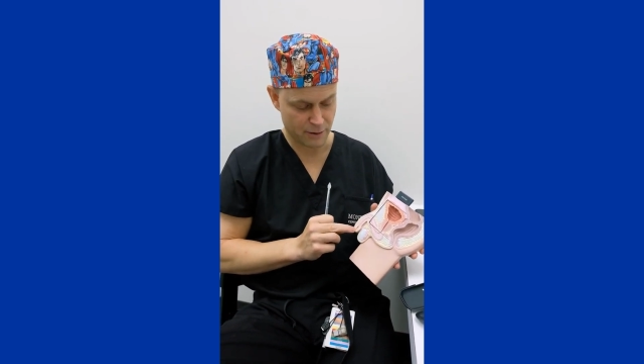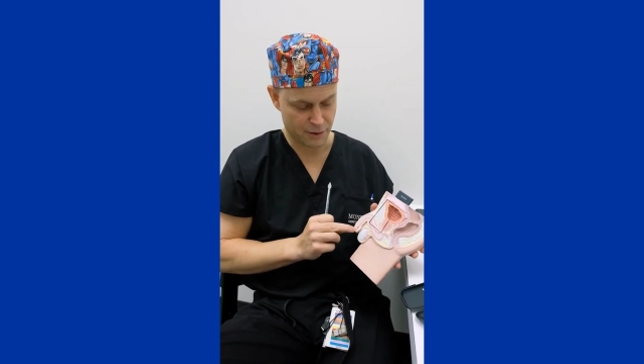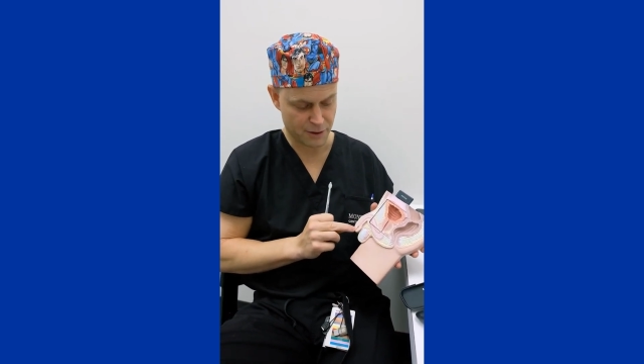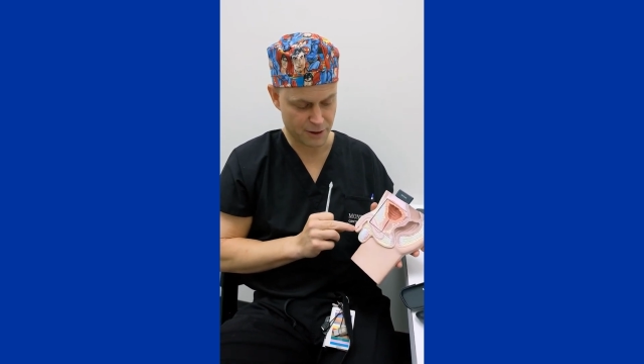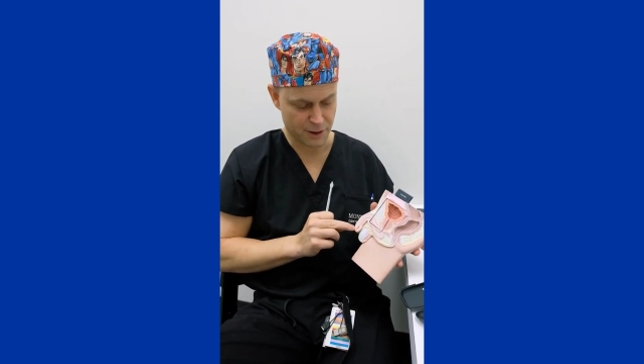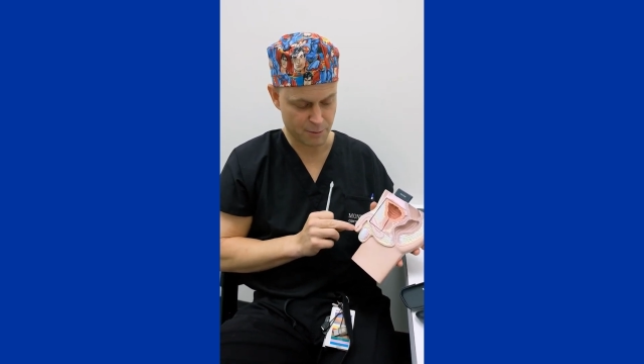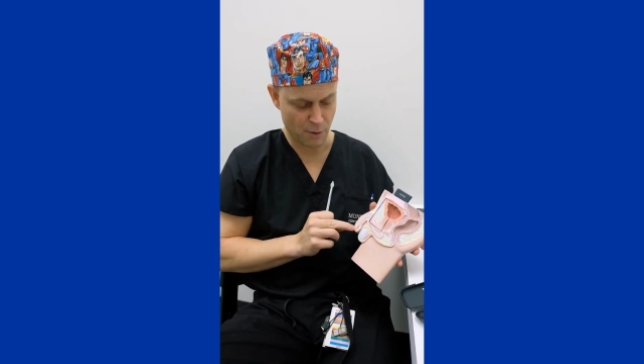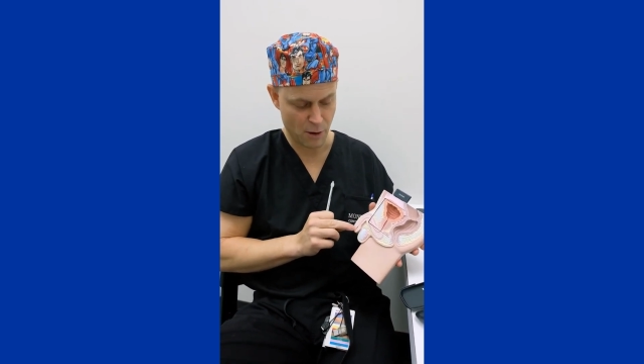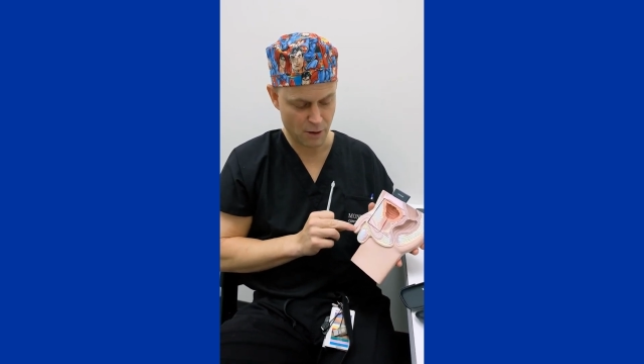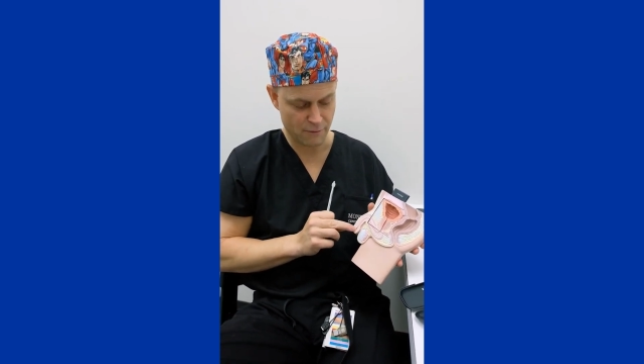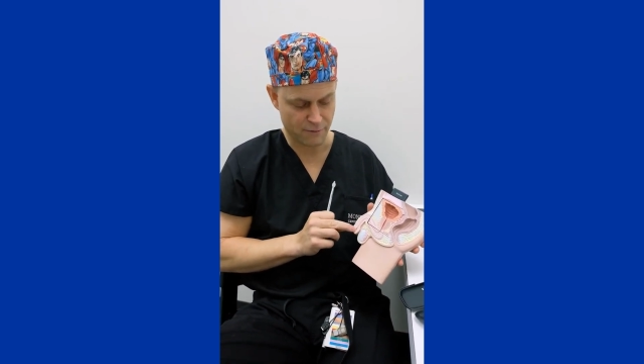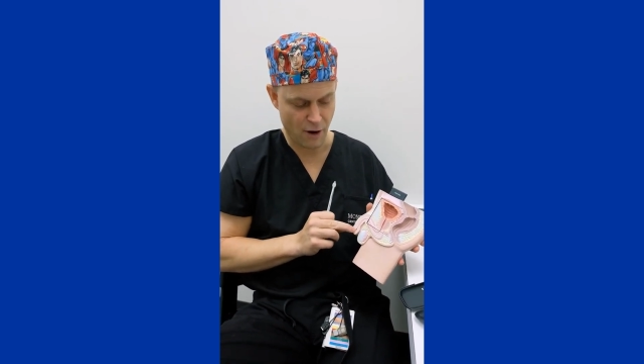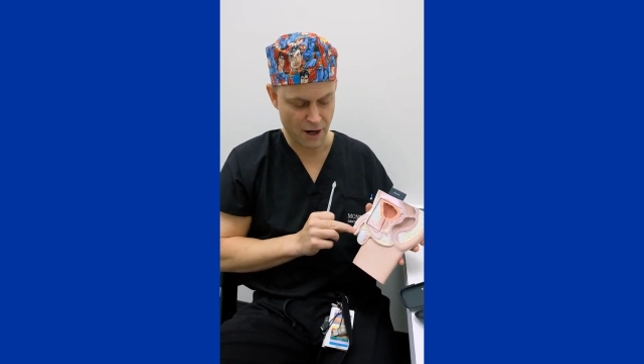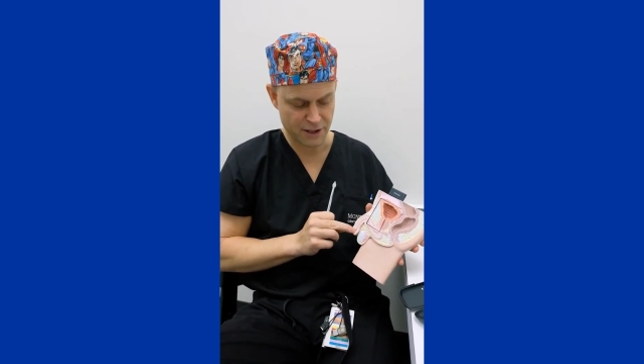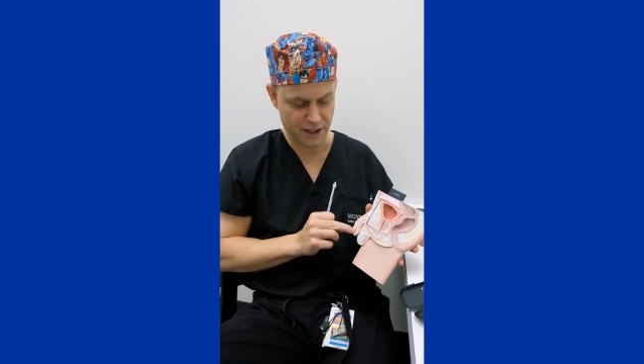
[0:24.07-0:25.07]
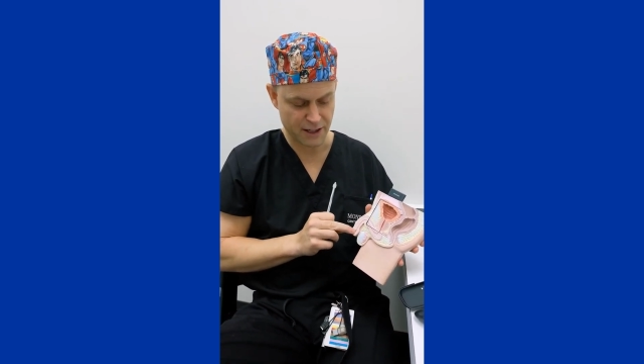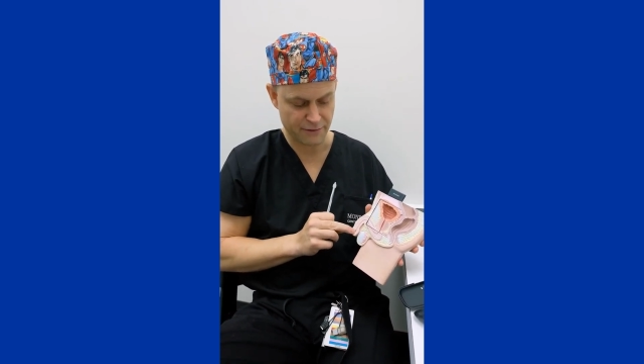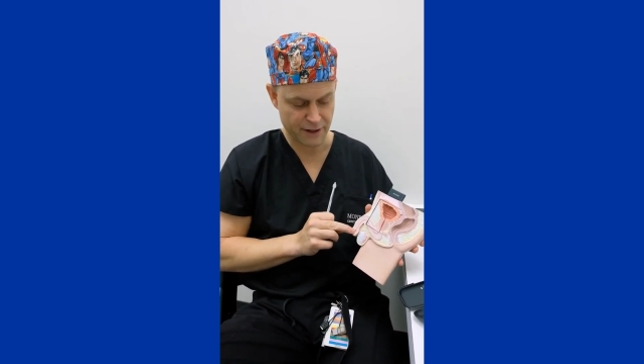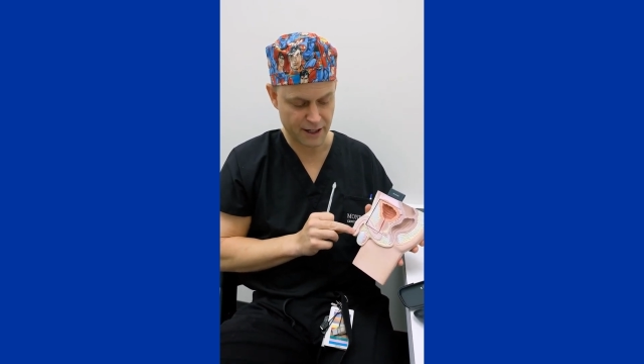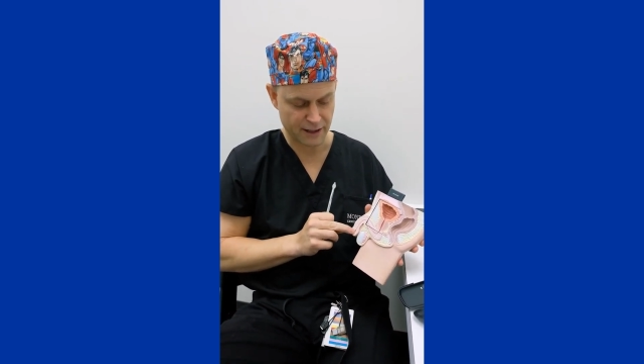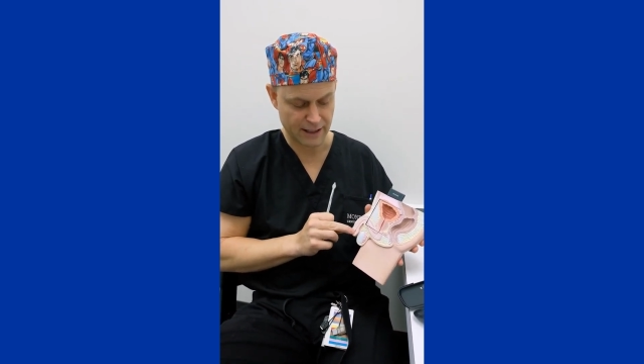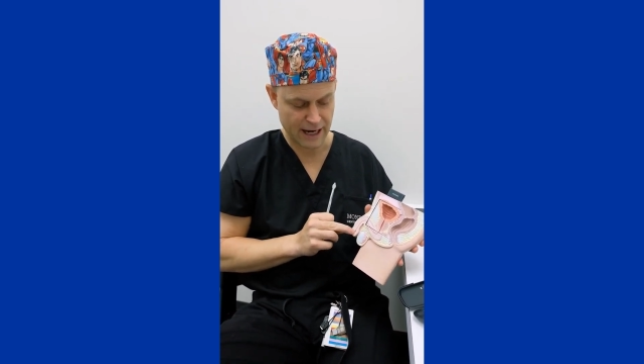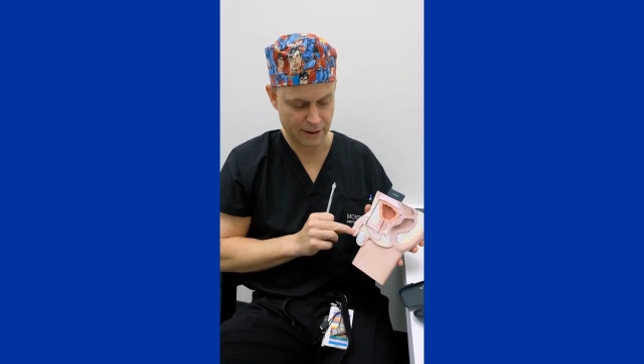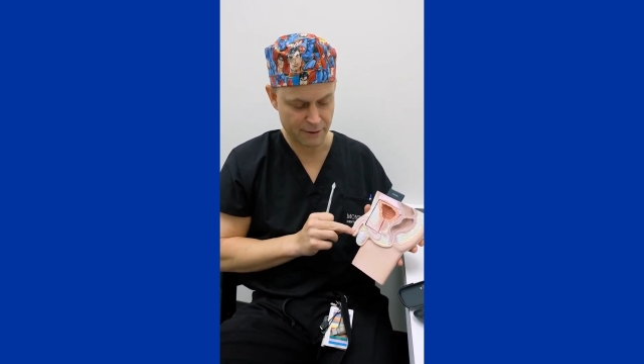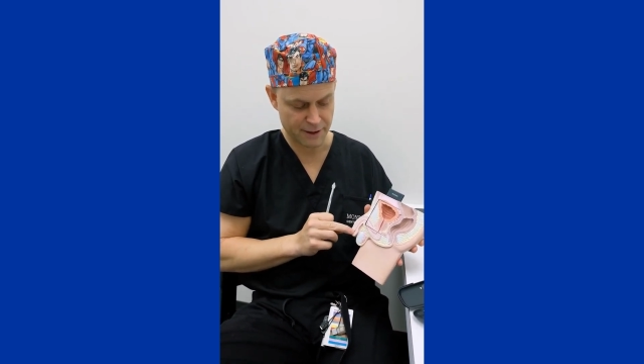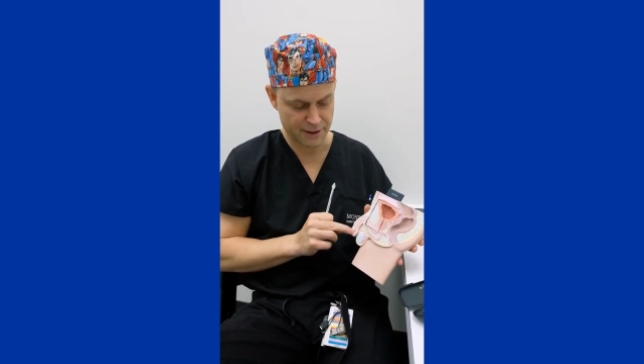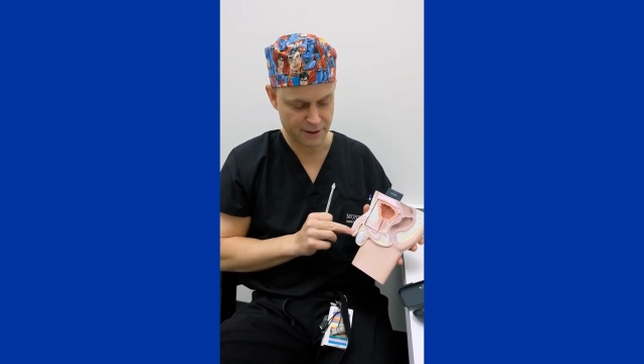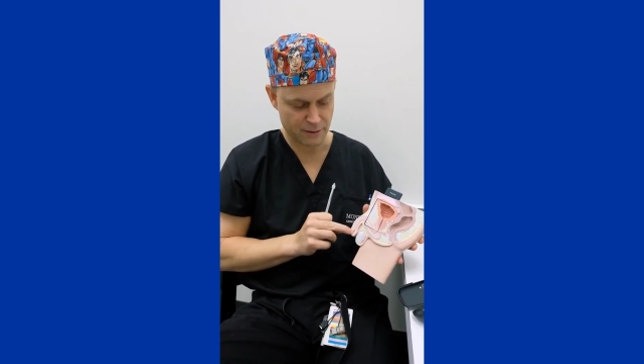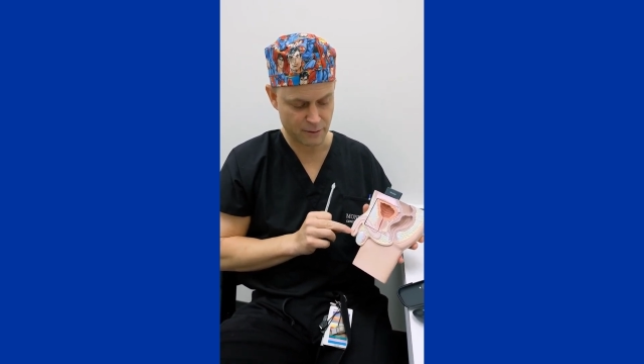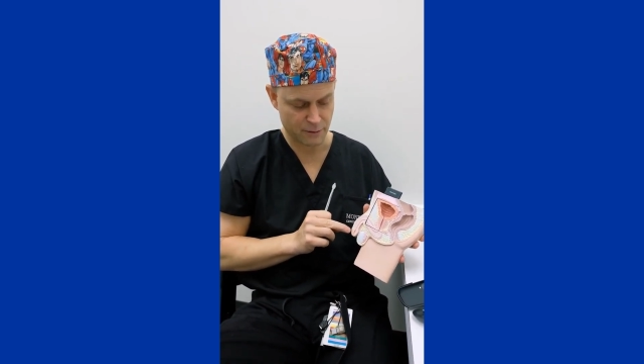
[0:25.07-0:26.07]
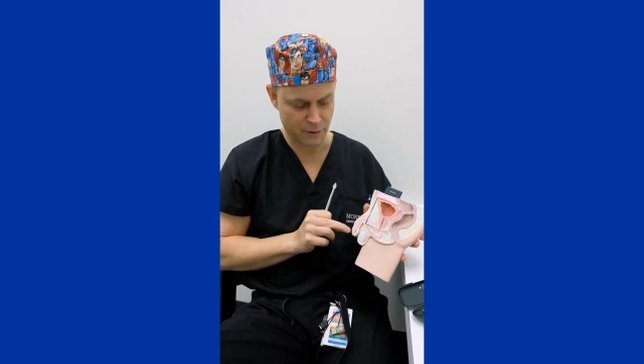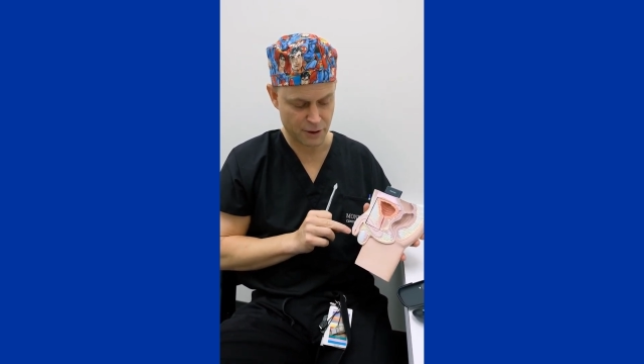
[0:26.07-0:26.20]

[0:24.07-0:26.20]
there's a small fossa navicularis,